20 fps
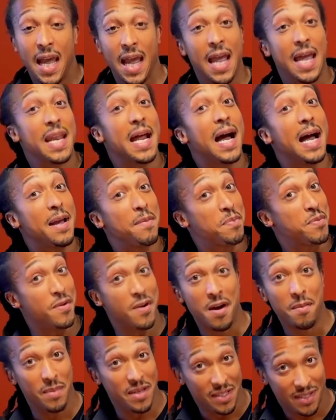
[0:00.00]
and I
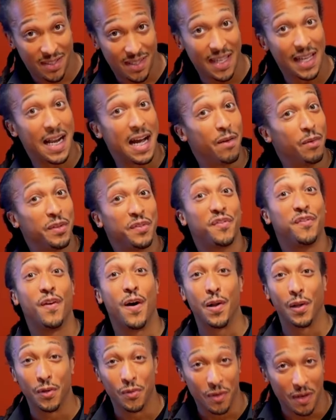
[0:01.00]
promised that I would
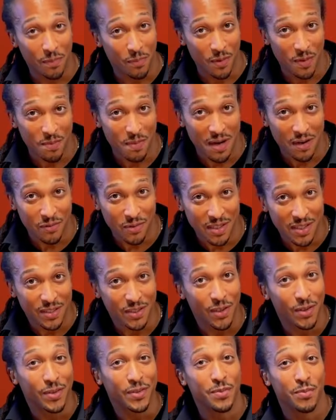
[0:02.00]
follow up with my
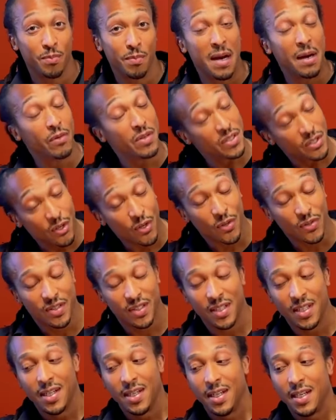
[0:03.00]
results
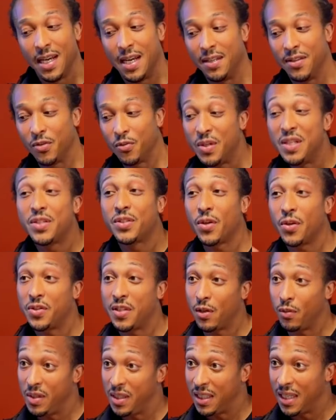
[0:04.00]
and the research
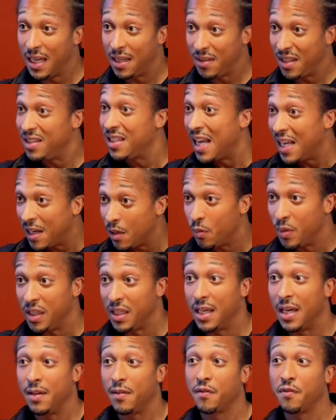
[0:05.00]
that we get, the data we
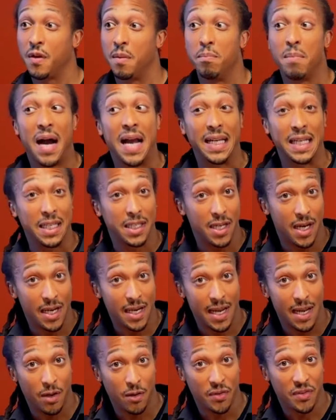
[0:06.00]
get from my gut
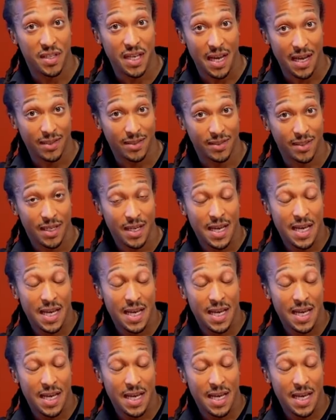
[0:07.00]
health test.